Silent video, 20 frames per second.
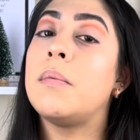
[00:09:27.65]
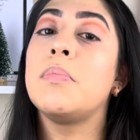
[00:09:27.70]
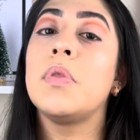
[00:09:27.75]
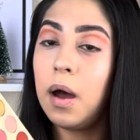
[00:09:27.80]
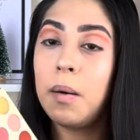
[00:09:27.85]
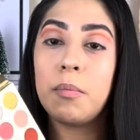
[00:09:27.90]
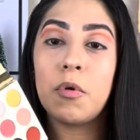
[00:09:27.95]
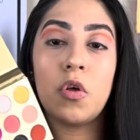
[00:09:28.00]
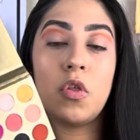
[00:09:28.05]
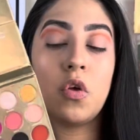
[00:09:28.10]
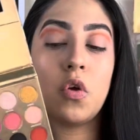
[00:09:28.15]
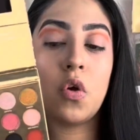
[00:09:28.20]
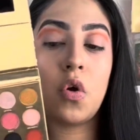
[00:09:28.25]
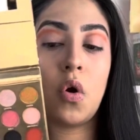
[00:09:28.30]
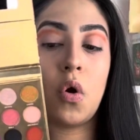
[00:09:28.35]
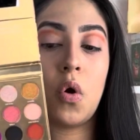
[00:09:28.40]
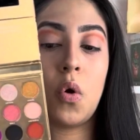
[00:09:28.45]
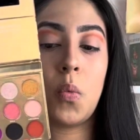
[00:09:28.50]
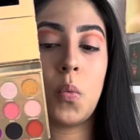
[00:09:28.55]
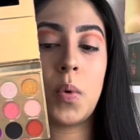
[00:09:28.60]
I'm gonna
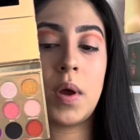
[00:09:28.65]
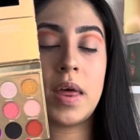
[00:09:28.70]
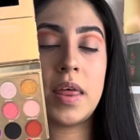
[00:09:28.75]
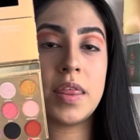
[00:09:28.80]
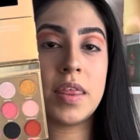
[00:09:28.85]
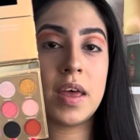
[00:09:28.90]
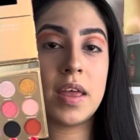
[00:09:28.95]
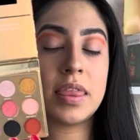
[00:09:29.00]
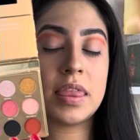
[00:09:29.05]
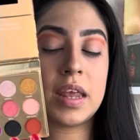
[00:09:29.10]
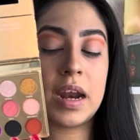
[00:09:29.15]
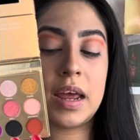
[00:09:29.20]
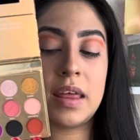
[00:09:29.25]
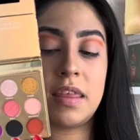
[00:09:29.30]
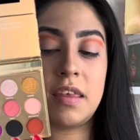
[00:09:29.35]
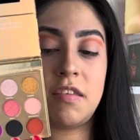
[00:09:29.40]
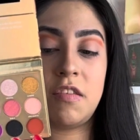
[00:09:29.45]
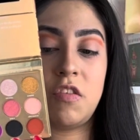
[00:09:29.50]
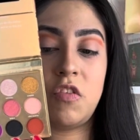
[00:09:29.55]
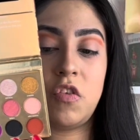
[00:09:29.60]
go with
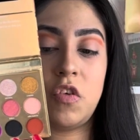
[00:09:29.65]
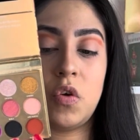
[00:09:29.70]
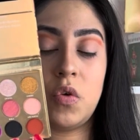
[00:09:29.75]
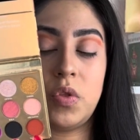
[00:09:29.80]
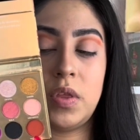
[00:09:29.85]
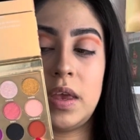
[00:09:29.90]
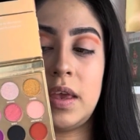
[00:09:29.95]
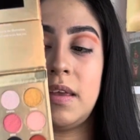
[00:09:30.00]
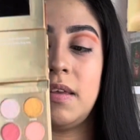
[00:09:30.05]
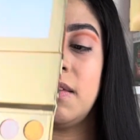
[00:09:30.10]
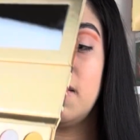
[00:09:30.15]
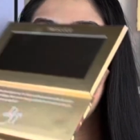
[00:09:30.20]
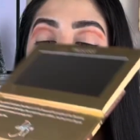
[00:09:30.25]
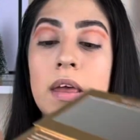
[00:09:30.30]
Tradiciones